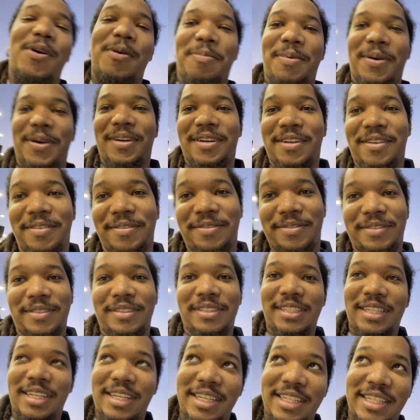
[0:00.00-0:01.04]
perk of,
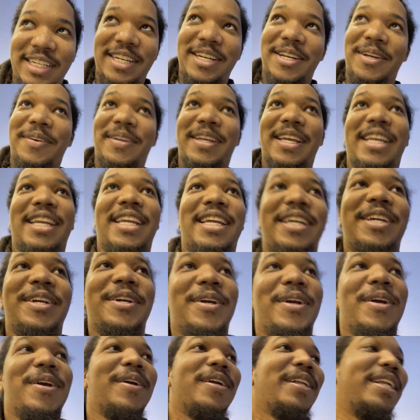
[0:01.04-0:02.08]
getting here
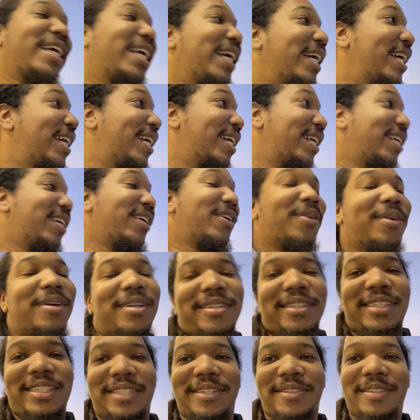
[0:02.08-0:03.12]
early, or 10
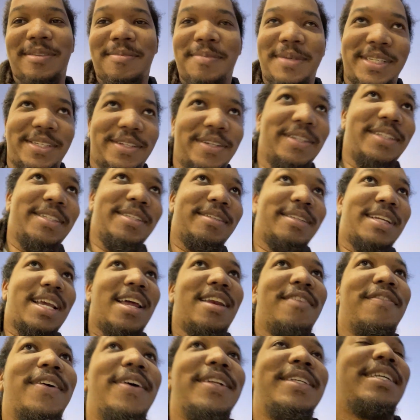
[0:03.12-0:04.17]
minutes early is kind of
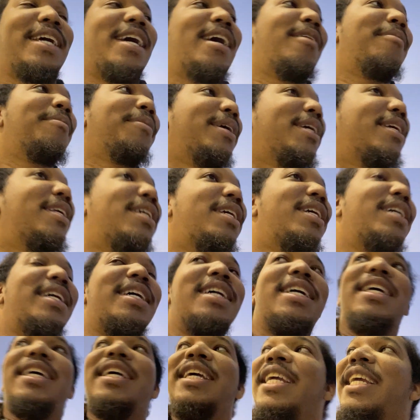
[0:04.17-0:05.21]
on time, but
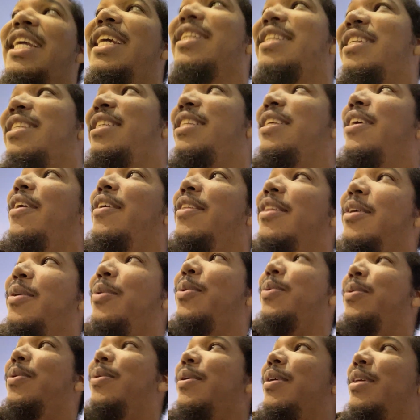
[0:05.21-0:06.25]
you get to see all the
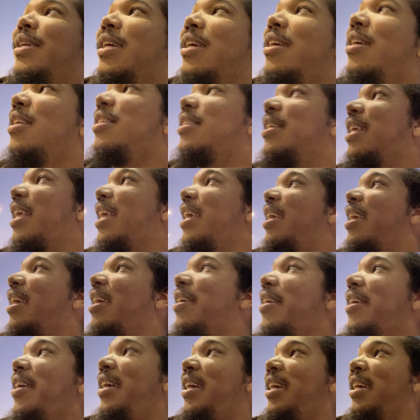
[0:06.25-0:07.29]
cool. Oh, it's a King here.
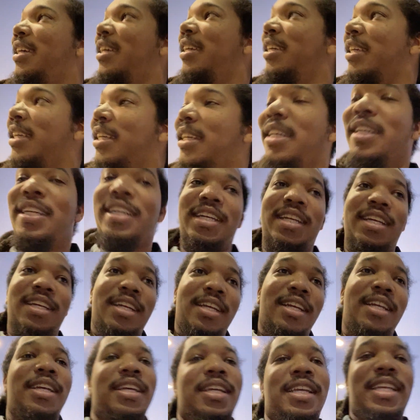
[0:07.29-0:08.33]

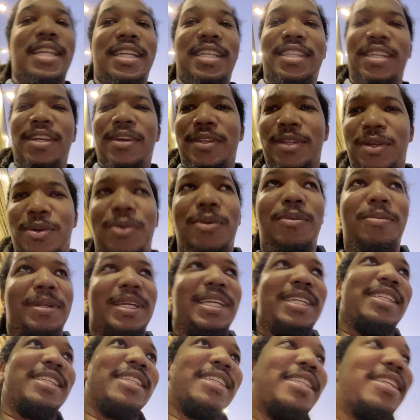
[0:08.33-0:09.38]
You get to see all the cool
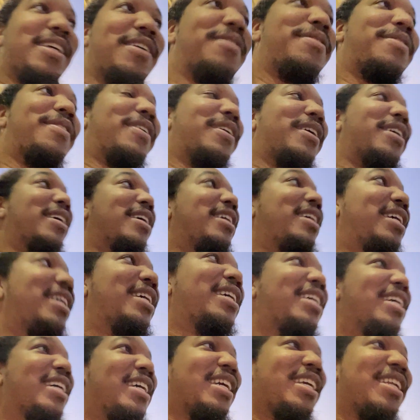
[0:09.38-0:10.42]
planes and stuff.
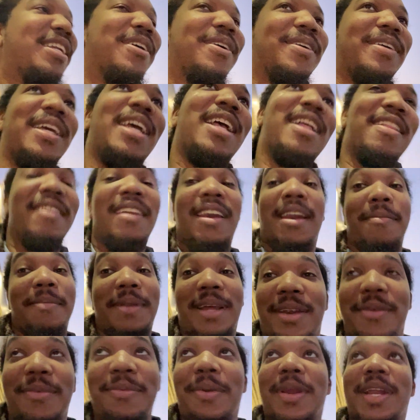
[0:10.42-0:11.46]
That I'm
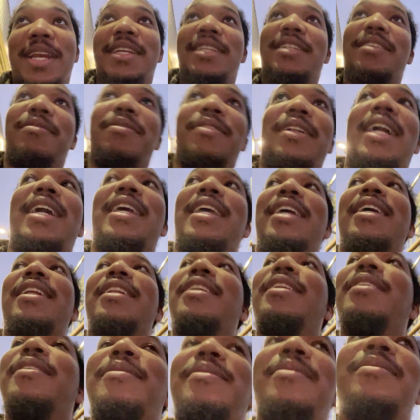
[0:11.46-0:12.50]
not rated to fly yet,
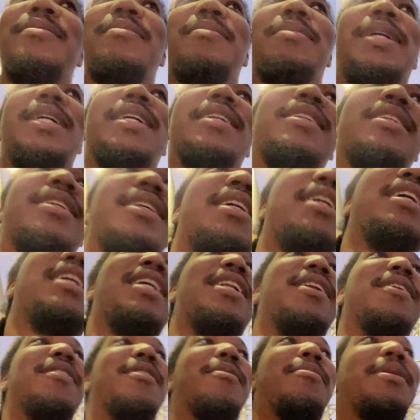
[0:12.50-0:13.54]
but
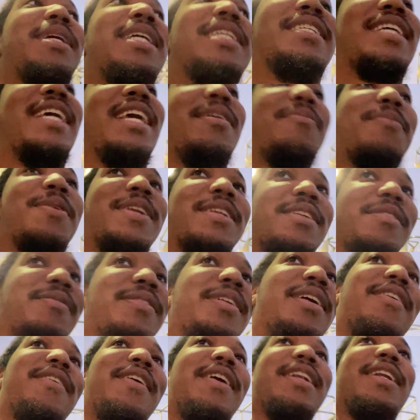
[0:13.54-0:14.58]
the planes I am rated to fly
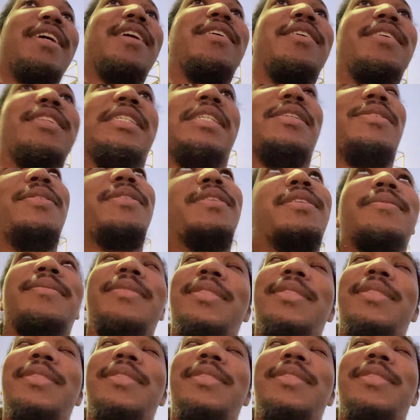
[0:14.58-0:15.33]
right now. Well,